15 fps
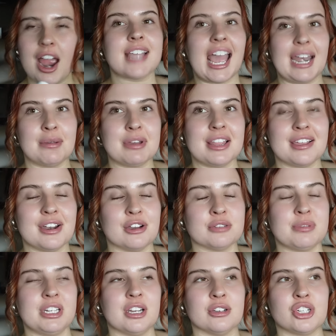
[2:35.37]
Anybody that knows
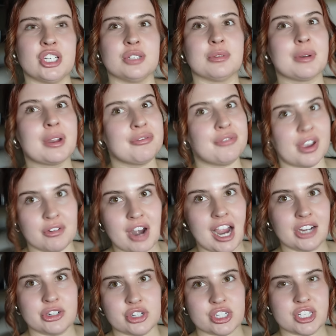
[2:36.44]
me knows she's one of my favorite
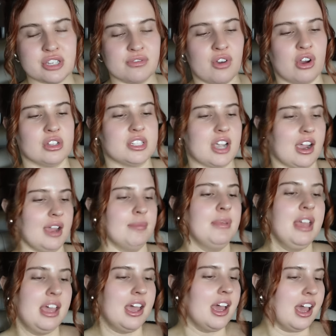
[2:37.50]
actresses of all time.
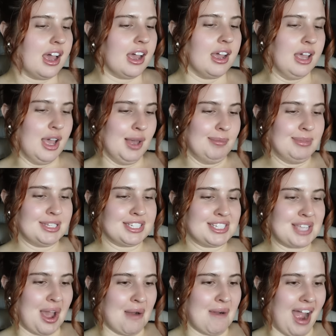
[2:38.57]
Um, so
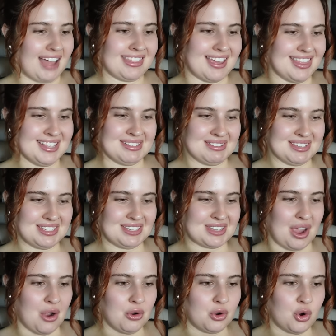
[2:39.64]
I thought this was
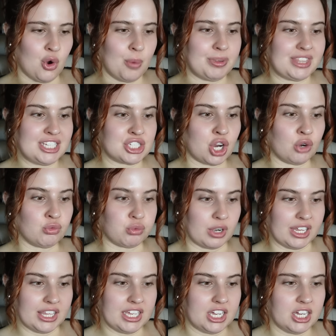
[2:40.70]
so cool, but these are
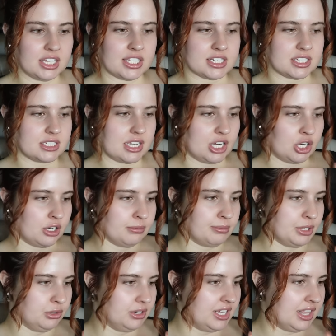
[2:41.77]
really good. This is like her
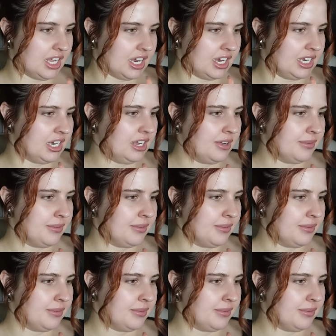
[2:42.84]
beauty line.